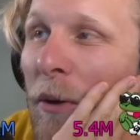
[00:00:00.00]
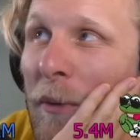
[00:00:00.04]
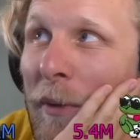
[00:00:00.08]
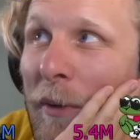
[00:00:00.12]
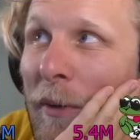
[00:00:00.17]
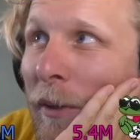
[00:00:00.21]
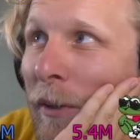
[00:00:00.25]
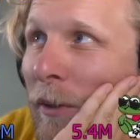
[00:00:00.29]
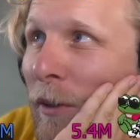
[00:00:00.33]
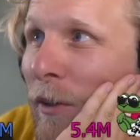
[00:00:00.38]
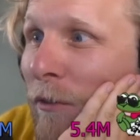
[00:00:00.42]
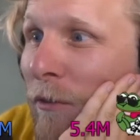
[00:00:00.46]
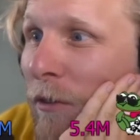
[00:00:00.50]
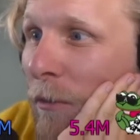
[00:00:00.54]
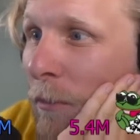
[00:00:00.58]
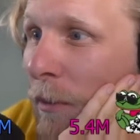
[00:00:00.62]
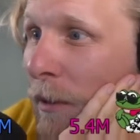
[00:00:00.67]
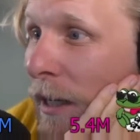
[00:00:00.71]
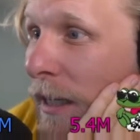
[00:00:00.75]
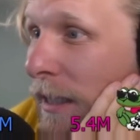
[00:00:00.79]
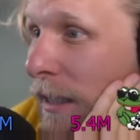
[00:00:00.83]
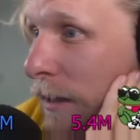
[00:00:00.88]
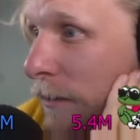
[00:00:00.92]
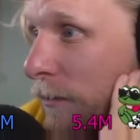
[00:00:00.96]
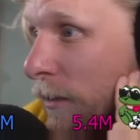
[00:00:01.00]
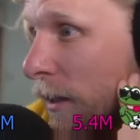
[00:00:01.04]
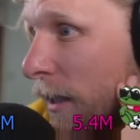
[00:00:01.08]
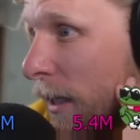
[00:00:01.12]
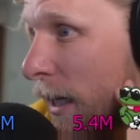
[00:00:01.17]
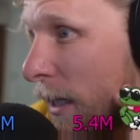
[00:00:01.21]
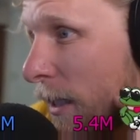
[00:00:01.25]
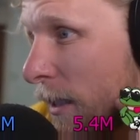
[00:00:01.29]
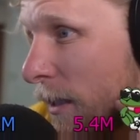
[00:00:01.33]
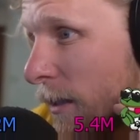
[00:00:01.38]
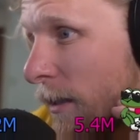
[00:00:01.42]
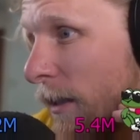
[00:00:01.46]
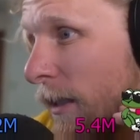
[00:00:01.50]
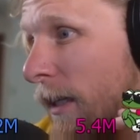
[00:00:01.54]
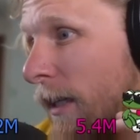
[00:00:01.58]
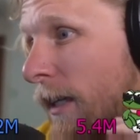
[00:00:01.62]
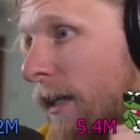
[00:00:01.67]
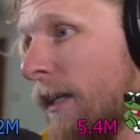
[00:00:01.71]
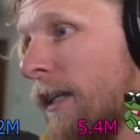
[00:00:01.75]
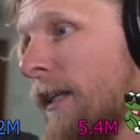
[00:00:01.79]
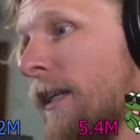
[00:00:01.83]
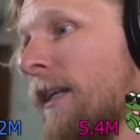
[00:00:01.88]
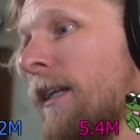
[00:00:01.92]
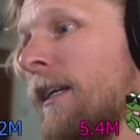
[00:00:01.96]
they're not gonna nerf the players after the last Like,
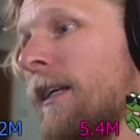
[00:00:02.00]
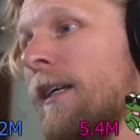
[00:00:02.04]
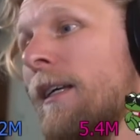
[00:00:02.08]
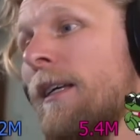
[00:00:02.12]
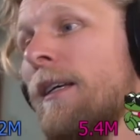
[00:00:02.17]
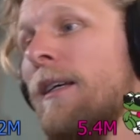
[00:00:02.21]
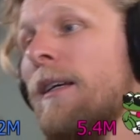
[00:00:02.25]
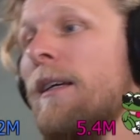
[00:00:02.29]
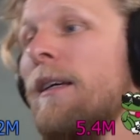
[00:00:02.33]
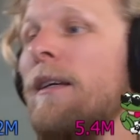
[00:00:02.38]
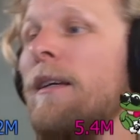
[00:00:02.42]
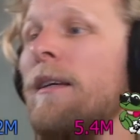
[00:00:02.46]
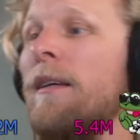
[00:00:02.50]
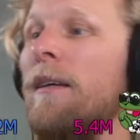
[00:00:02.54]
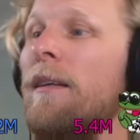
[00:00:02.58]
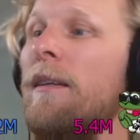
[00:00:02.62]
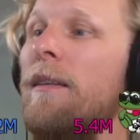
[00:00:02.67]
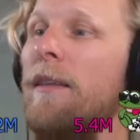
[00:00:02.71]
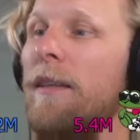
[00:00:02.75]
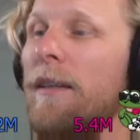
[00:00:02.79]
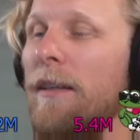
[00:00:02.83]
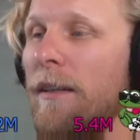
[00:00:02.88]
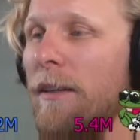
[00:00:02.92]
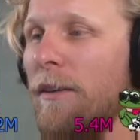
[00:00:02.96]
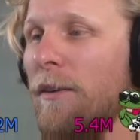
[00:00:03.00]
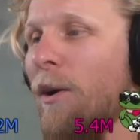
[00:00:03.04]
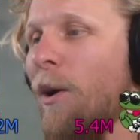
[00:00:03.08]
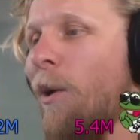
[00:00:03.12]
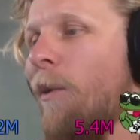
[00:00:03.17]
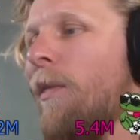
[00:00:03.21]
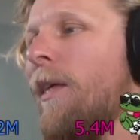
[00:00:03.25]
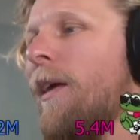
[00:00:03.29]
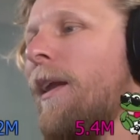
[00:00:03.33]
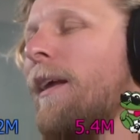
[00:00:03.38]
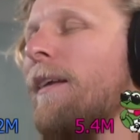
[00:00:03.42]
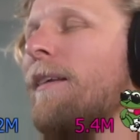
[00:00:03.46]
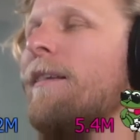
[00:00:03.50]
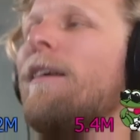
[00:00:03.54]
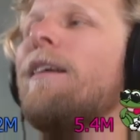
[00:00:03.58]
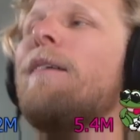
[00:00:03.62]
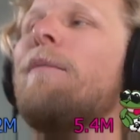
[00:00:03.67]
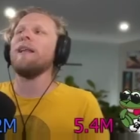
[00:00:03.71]
you know, then it's gonna